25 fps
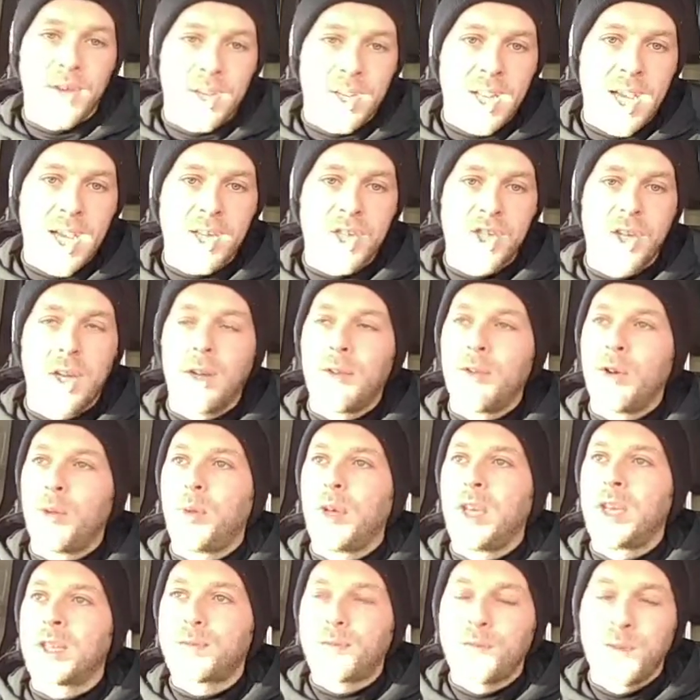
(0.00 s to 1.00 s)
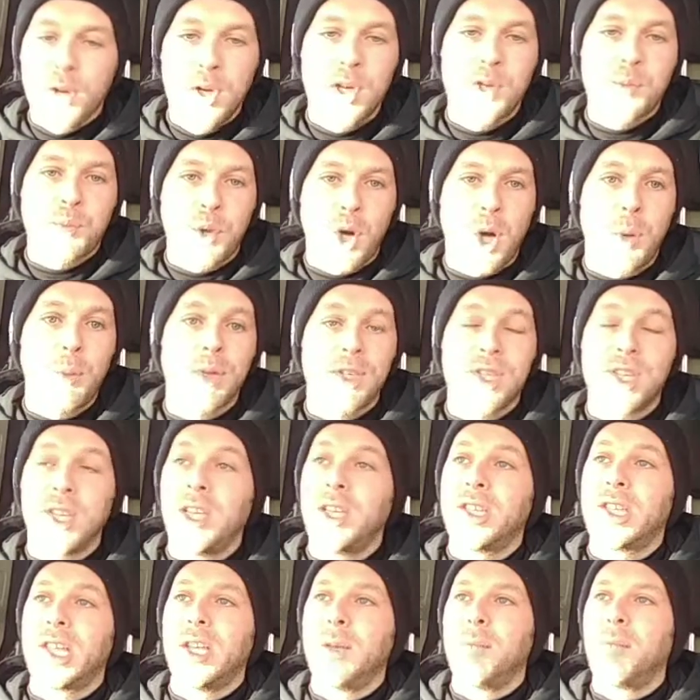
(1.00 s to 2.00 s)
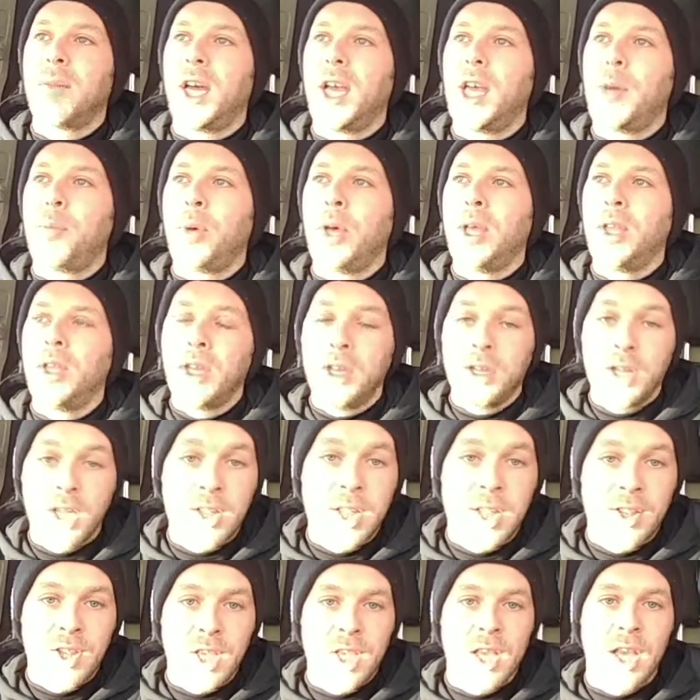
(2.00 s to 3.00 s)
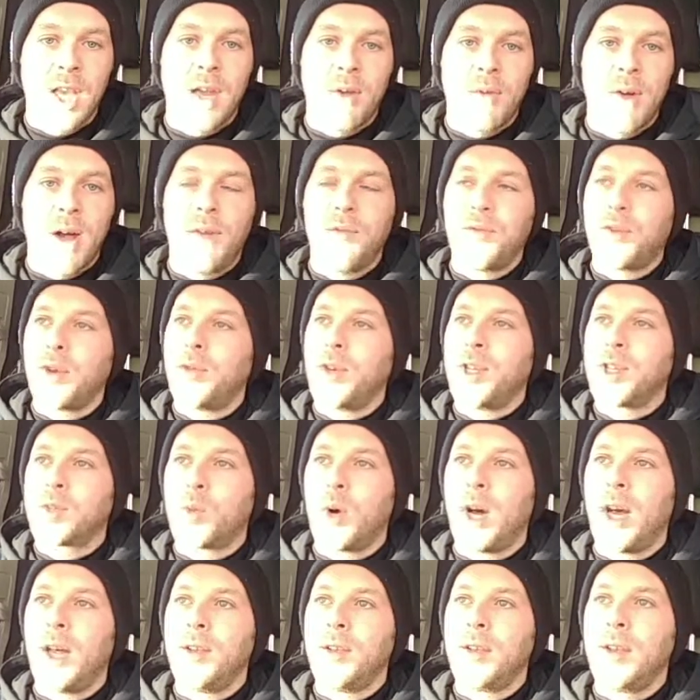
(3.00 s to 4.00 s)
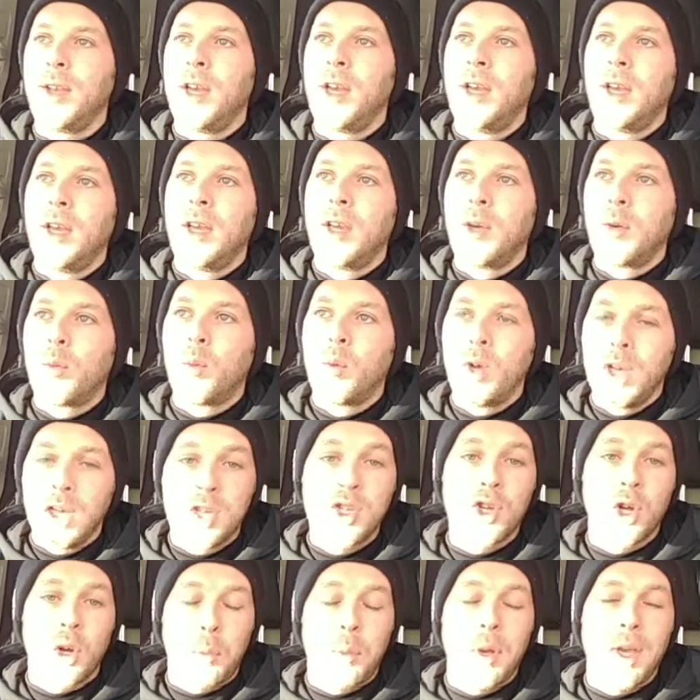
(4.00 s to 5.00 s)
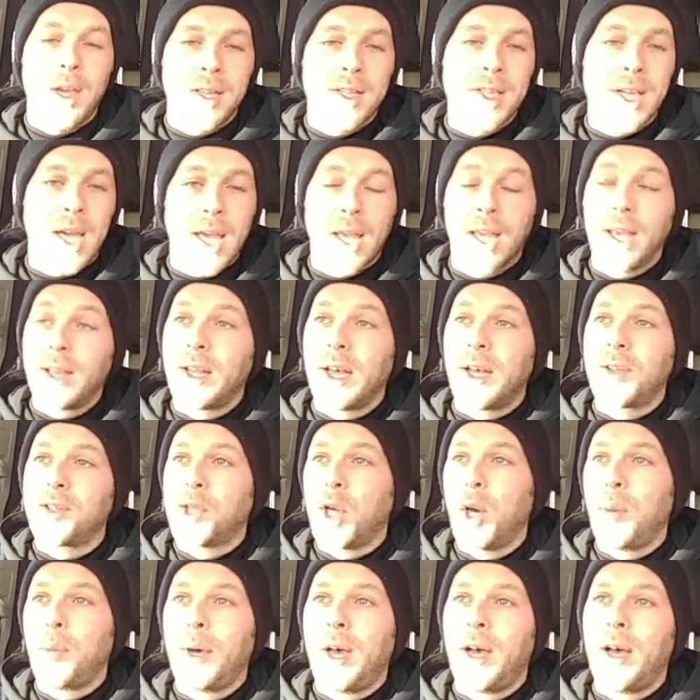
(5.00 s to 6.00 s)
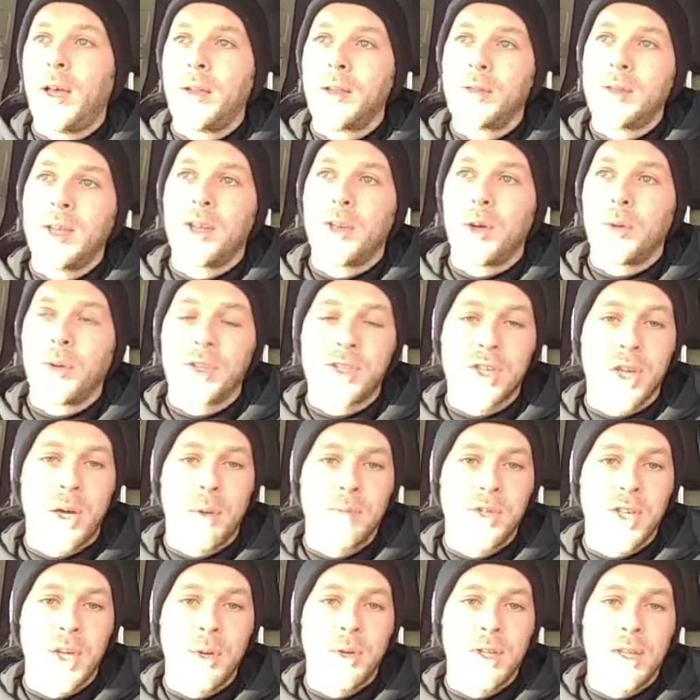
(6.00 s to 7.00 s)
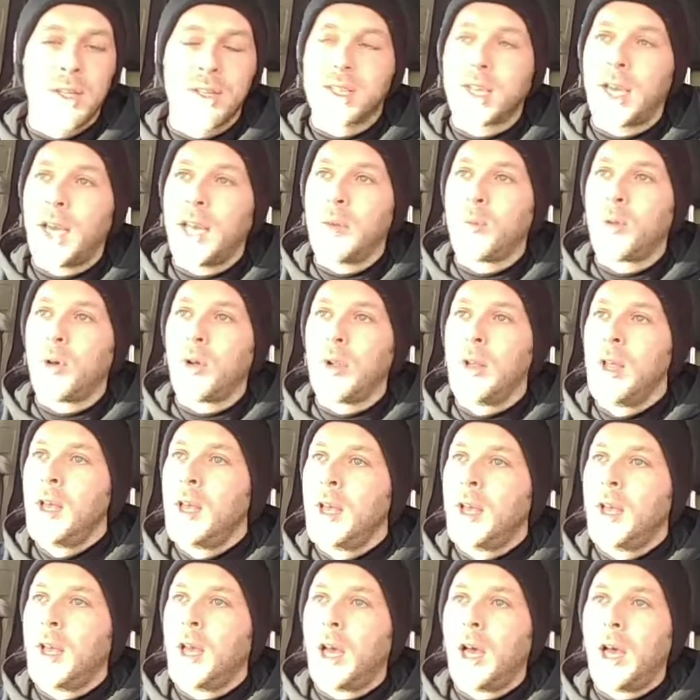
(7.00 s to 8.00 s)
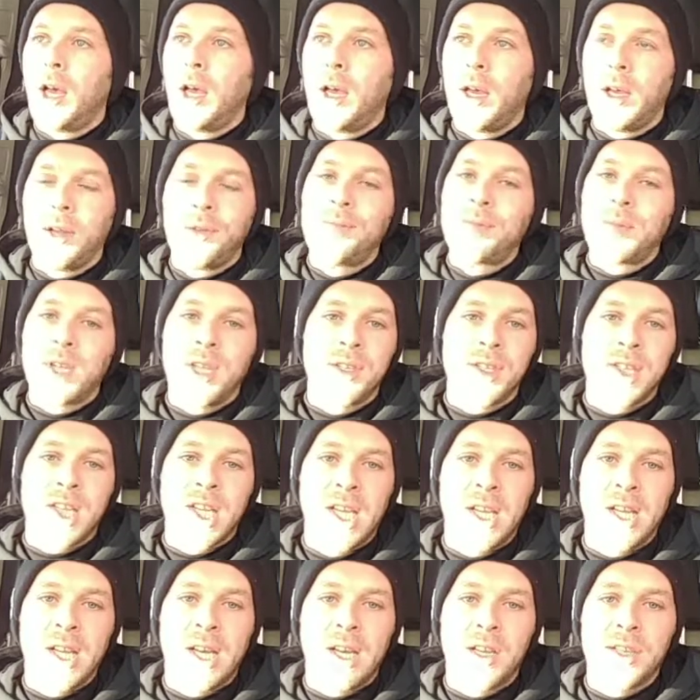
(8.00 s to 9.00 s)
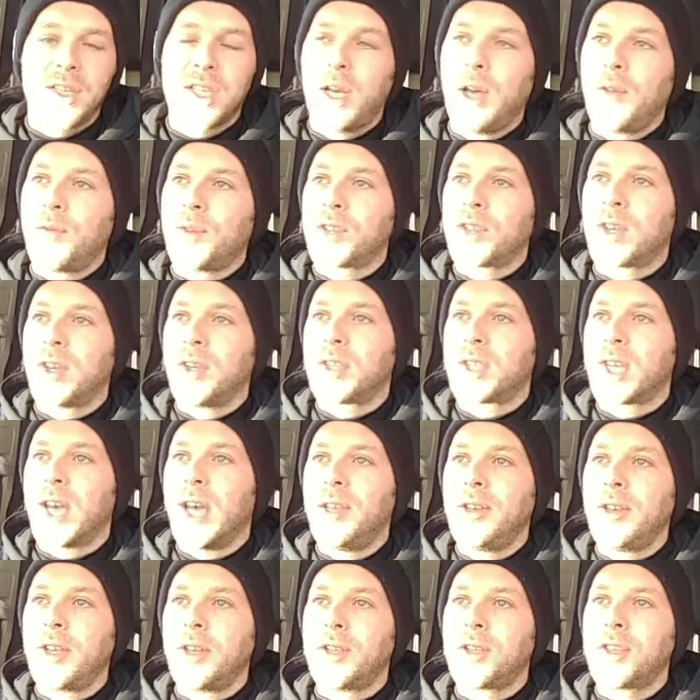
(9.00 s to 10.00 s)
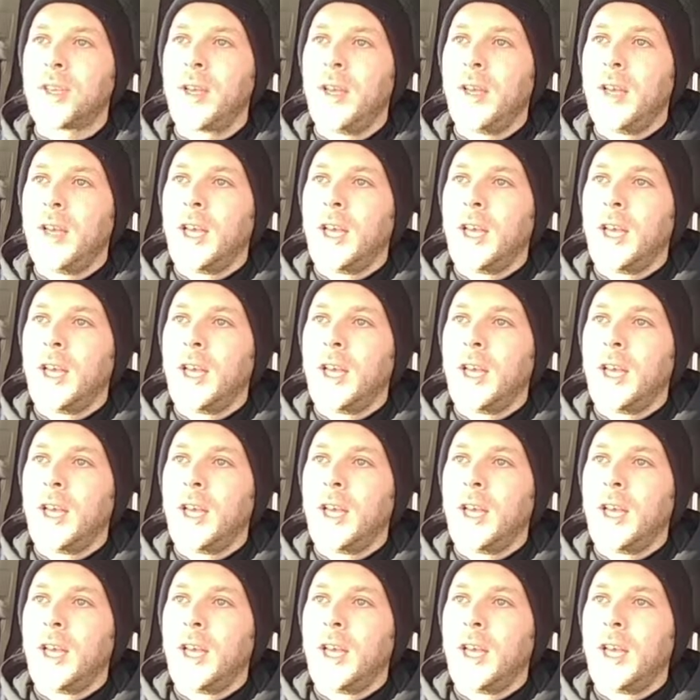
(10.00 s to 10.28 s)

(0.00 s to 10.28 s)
next year will be his first proper season, in my opinion, and then the year after is when we should be attacking that the top 2 in the table, and seeing ourselves as contenders.